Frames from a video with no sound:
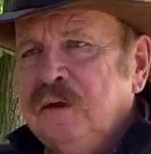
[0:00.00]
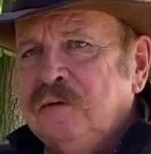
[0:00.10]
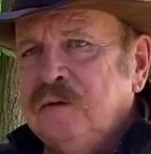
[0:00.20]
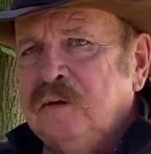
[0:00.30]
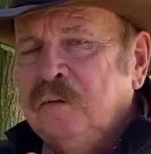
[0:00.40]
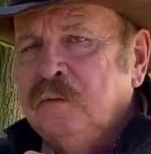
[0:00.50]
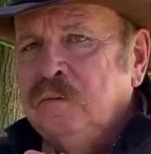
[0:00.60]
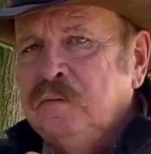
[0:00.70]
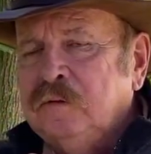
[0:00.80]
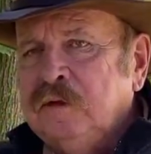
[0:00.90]
So
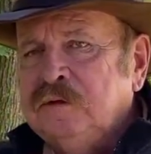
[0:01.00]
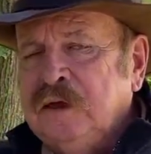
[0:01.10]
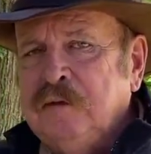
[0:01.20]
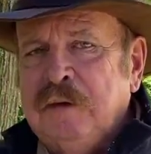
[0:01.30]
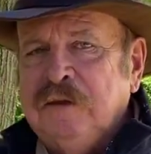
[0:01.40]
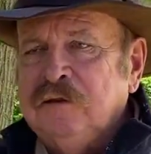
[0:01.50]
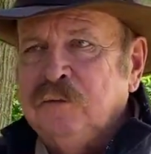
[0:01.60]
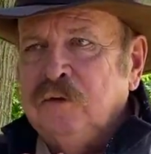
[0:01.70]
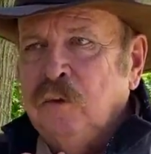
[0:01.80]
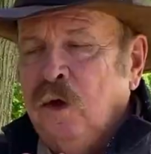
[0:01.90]
just think about this
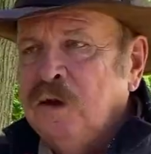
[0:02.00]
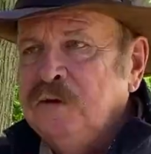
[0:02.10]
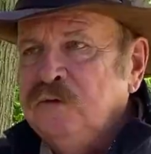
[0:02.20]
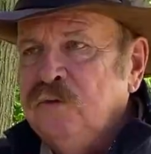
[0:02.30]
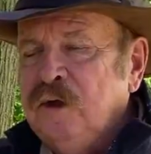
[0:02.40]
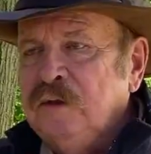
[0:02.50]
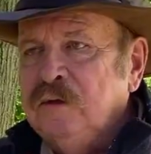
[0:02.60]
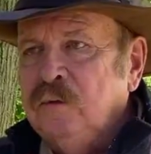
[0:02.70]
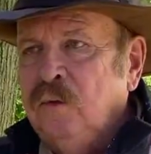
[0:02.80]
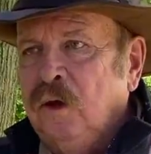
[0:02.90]
when you're walking the trail, that
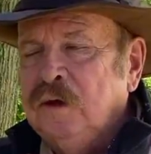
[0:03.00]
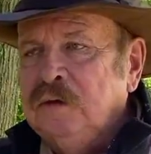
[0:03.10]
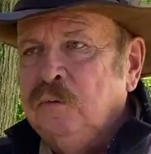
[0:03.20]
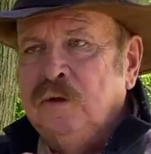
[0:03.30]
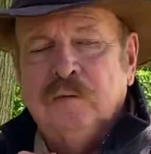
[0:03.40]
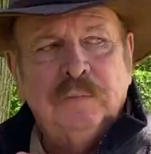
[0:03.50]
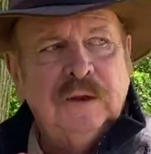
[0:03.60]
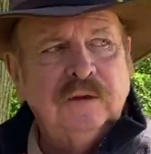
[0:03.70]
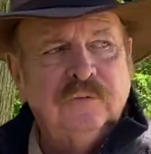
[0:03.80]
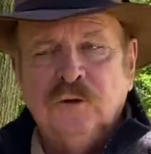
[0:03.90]
you're walking in William
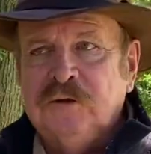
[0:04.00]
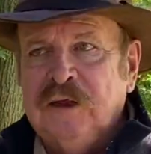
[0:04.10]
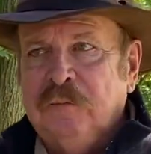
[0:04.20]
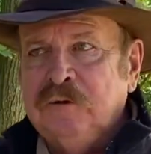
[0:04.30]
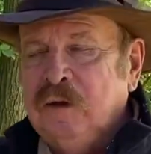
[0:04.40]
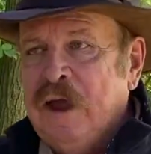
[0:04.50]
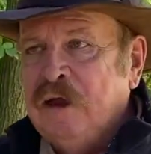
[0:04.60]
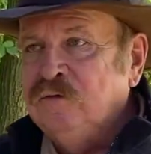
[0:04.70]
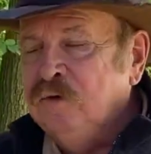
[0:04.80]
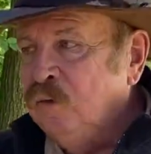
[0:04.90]
Penn's footsteps. You
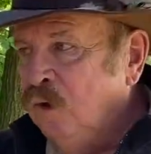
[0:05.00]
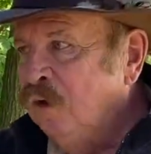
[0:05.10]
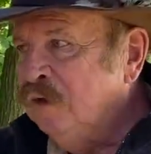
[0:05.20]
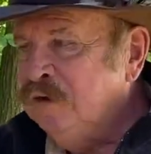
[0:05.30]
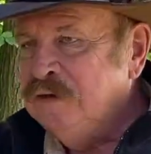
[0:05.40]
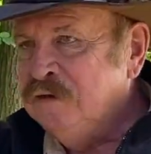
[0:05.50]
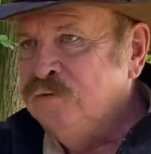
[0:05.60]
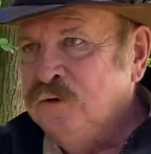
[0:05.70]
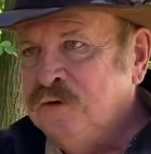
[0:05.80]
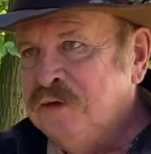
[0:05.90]
actually are walking in his
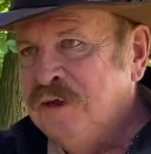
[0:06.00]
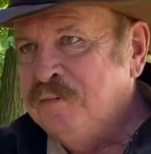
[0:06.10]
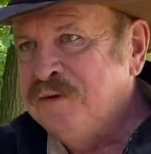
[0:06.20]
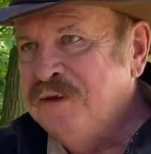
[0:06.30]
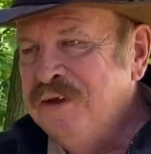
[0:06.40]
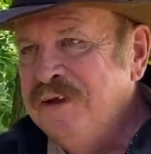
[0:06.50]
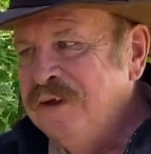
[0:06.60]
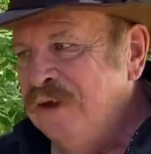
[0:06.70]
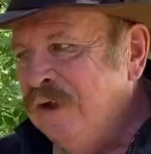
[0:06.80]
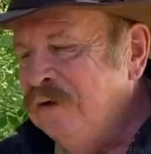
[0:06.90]
footsteps.
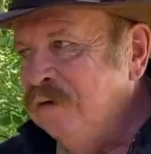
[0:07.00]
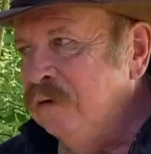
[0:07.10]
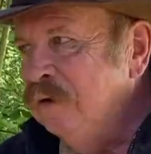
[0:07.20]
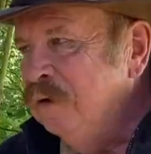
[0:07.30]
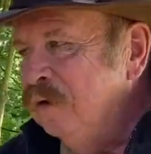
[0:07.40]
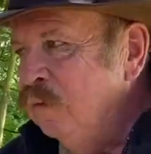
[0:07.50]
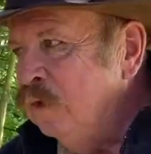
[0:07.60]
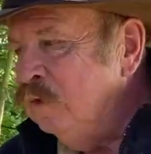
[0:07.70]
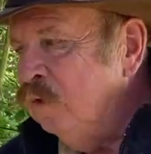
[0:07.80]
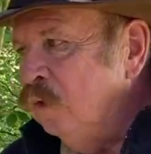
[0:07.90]
And in
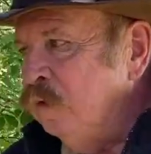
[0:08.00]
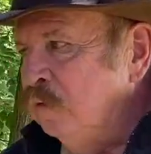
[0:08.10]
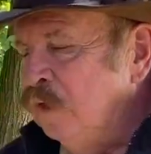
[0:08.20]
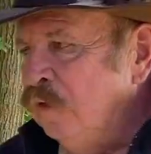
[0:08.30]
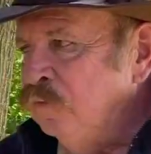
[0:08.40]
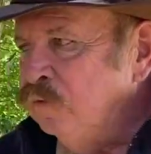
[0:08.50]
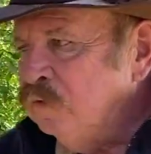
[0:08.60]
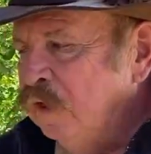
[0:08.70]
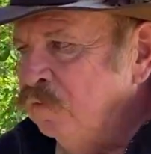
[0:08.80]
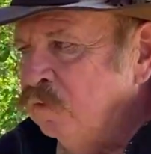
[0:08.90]
one of the earlier governors,
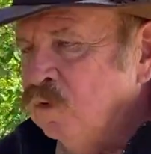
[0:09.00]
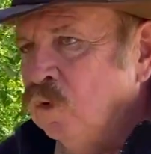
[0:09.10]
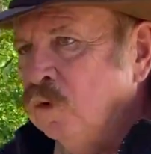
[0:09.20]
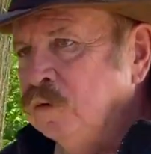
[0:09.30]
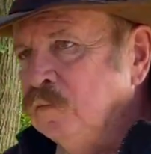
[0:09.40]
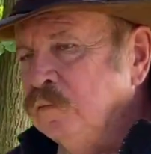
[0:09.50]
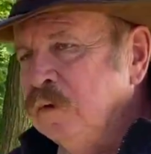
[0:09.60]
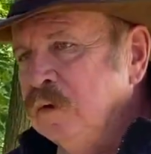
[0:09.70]
Governor Gordon,